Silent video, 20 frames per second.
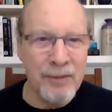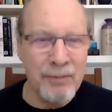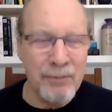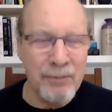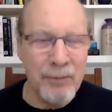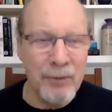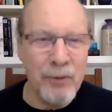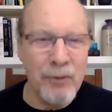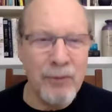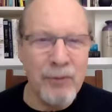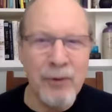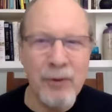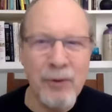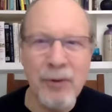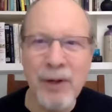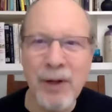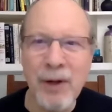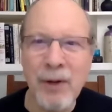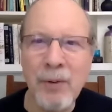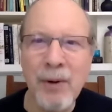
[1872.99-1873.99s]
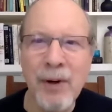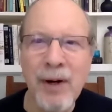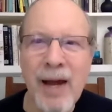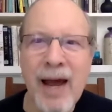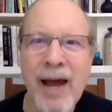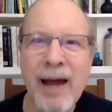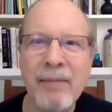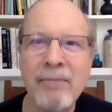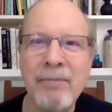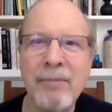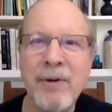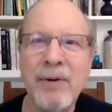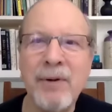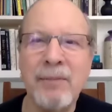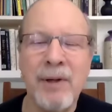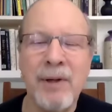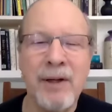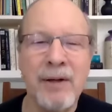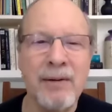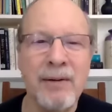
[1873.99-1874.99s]
Move your lower
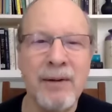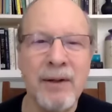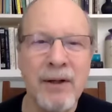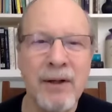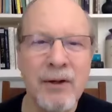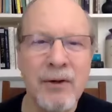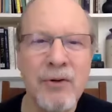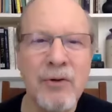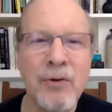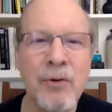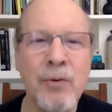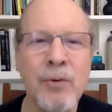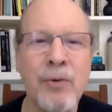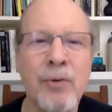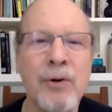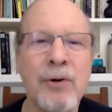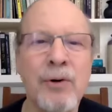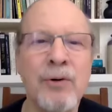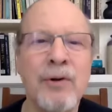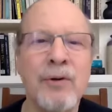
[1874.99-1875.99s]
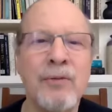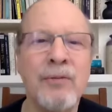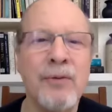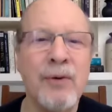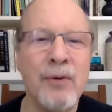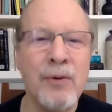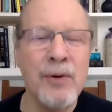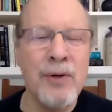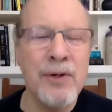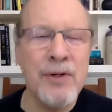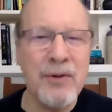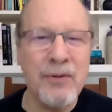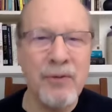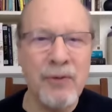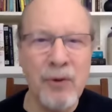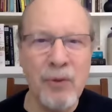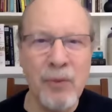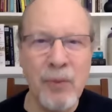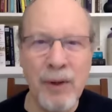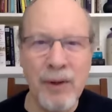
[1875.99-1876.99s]
abdomen toward the floor as
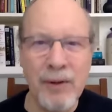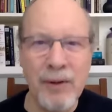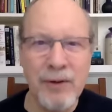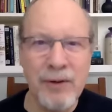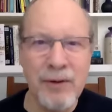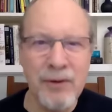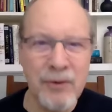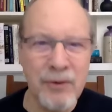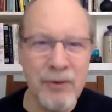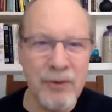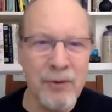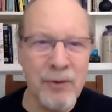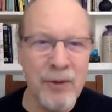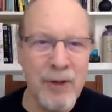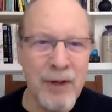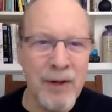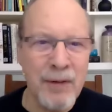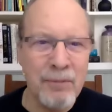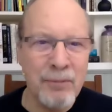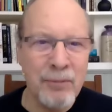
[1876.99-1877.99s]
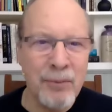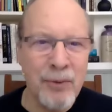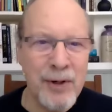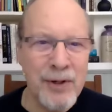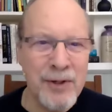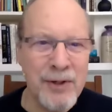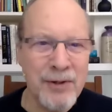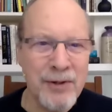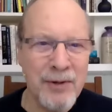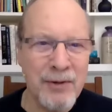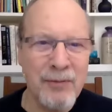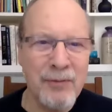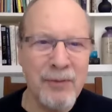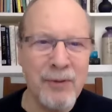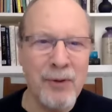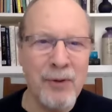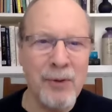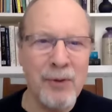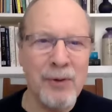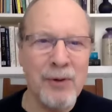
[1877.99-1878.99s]
if you wanted to press the
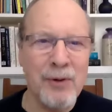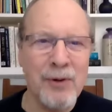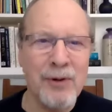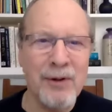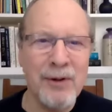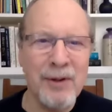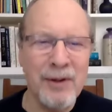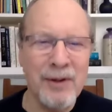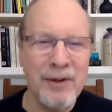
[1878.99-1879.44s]
floor